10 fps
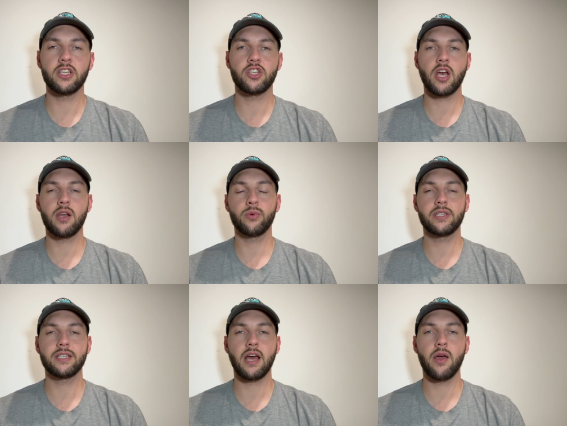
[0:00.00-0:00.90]
channel, and
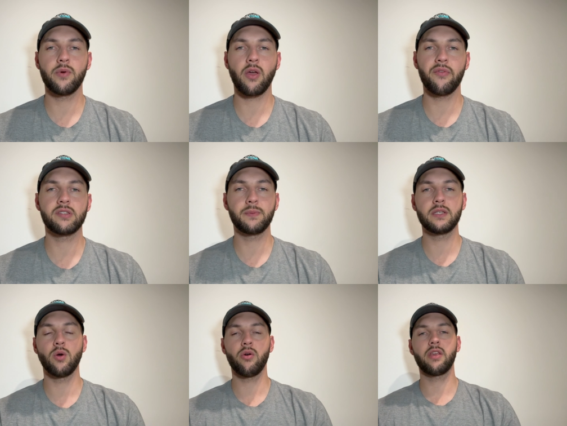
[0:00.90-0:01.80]
today we're going to be
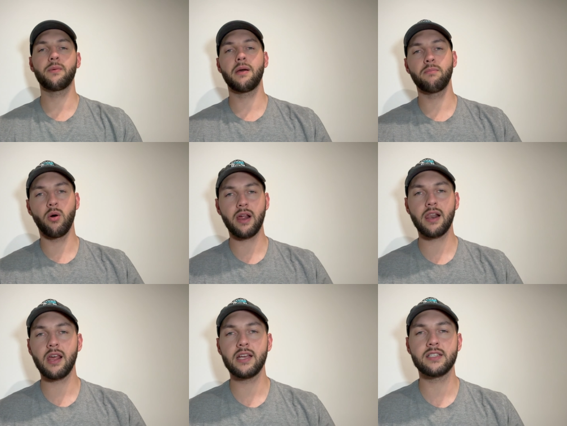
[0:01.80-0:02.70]
talking about Port
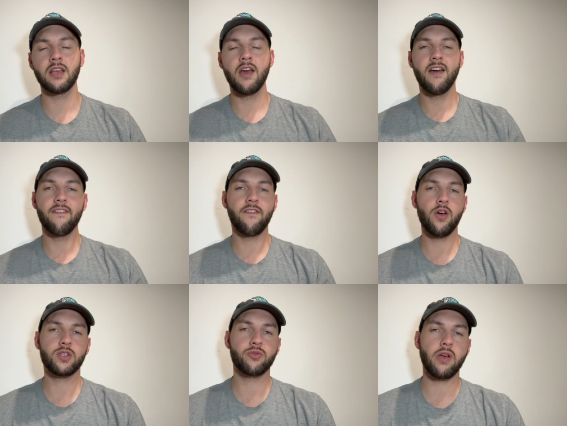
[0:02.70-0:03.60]
Adelaide's
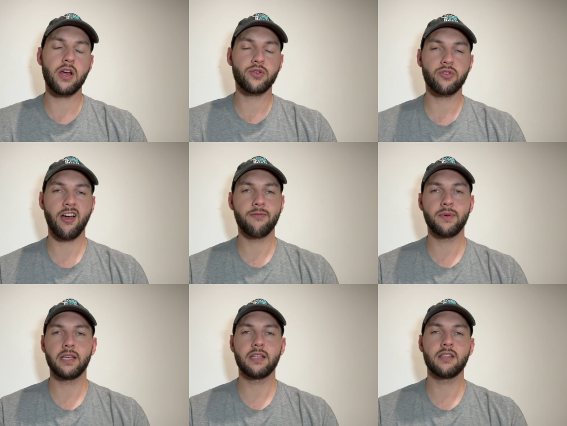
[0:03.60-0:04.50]
first round draft
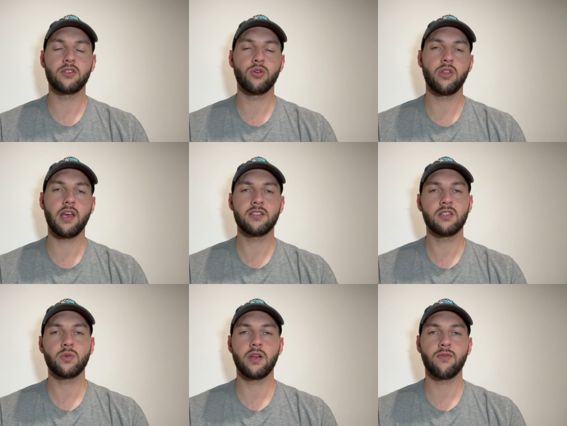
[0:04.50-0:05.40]
pick in the
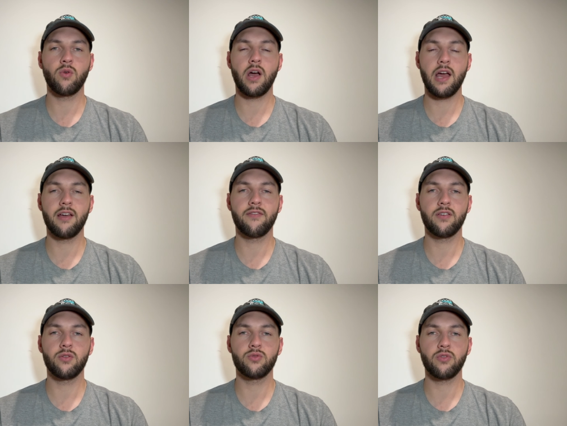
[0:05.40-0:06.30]
2024
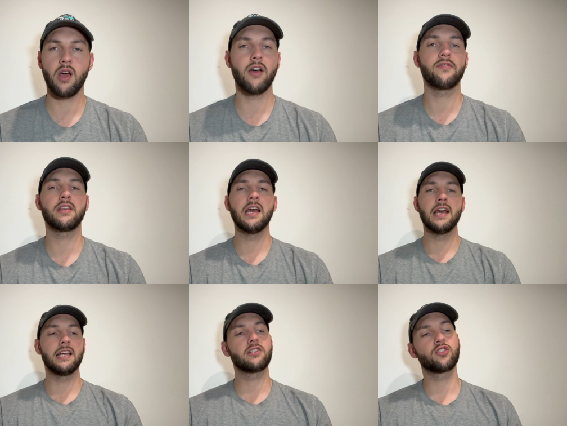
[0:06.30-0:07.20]
AFL draft.
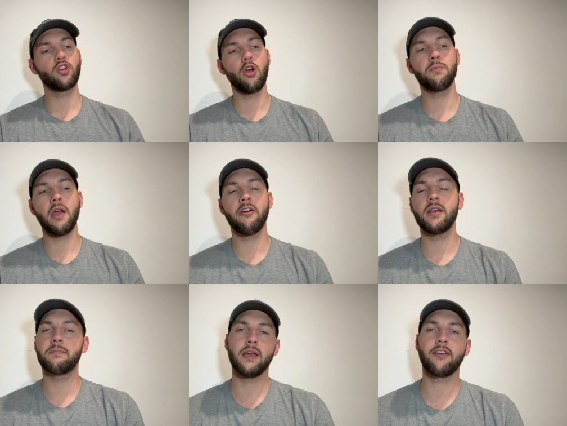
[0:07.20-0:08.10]
It's Joe
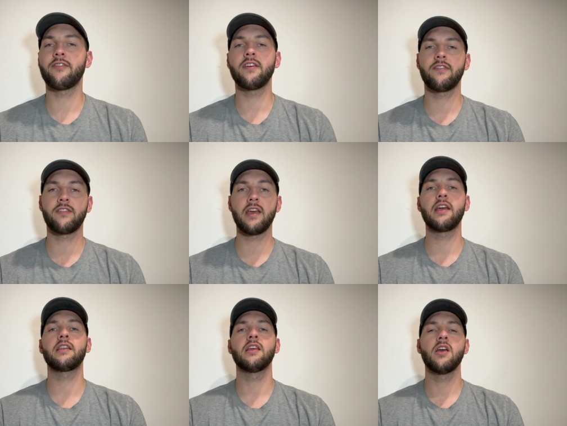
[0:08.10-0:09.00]
Berry, pick 15.